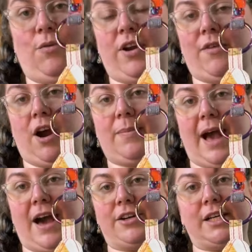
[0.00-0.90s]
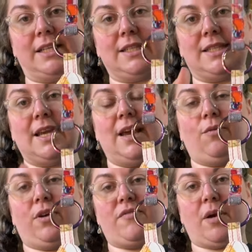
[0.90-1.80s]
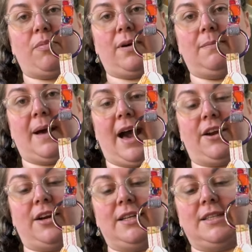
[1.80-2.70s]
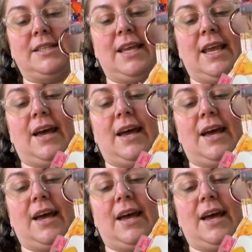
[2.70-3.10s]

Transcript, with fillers: one of our patterns, one of our print patterns.